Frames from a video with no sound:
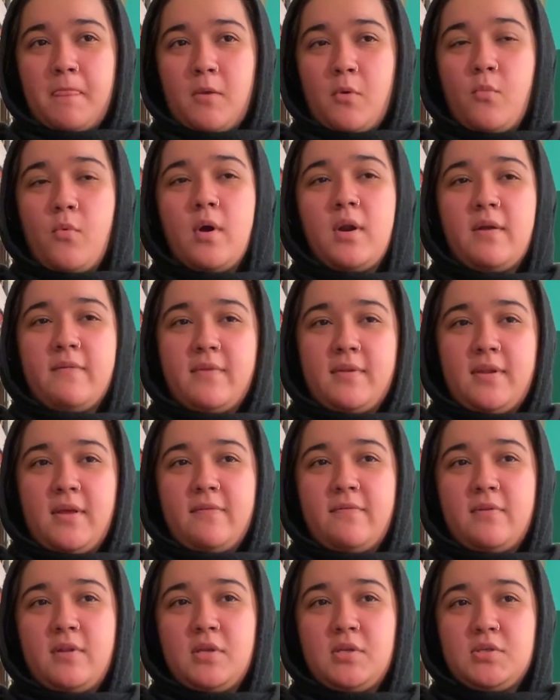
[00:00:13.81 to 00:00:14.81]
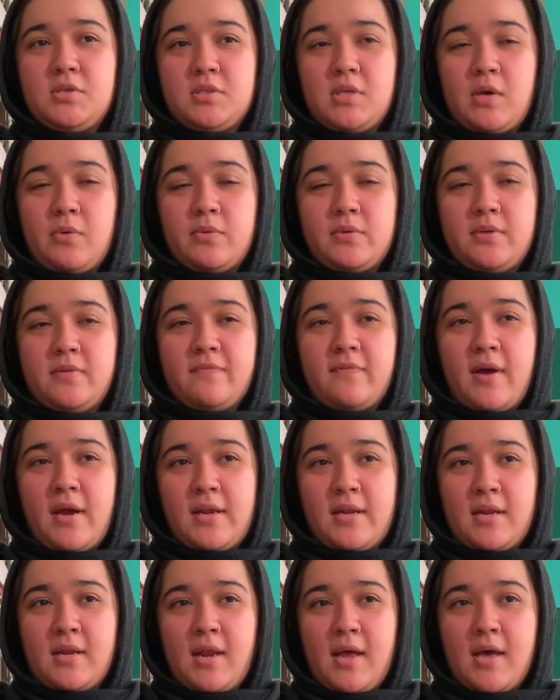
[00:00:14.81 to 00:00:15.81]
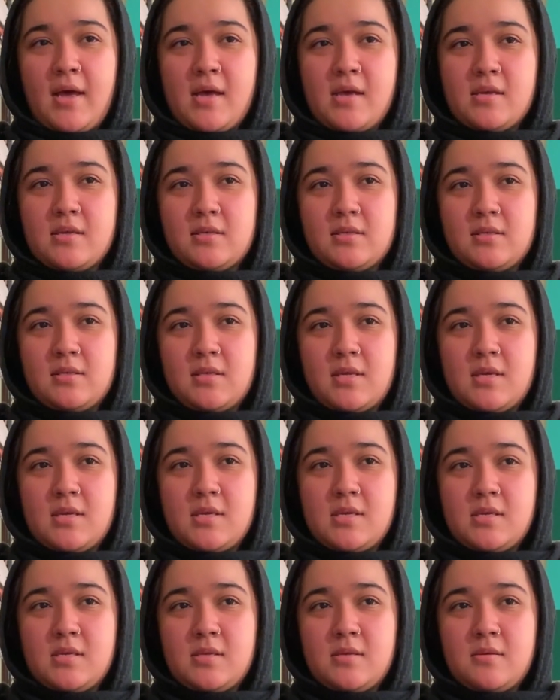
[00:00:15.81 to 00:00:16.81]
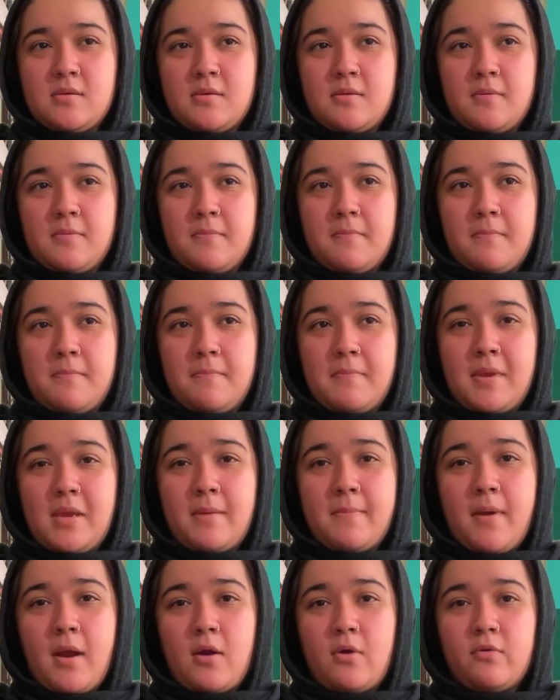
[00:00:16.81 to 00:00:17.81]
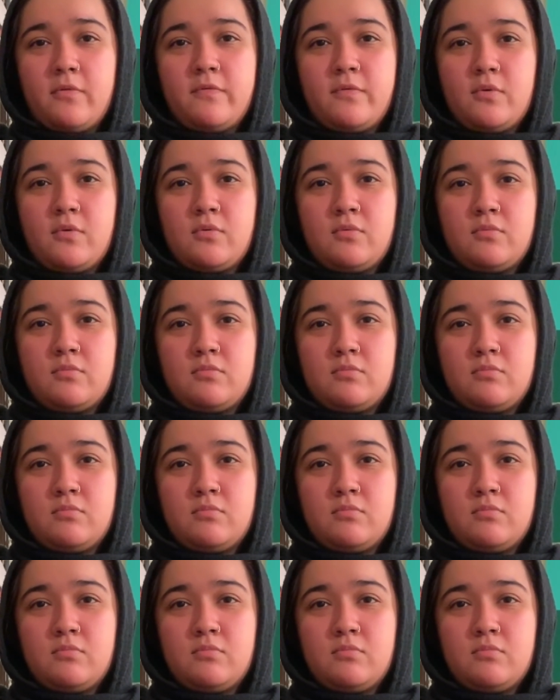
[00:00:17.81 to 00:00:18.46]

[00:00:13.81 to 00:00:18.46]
One of the definitions I would define it as is being powerful.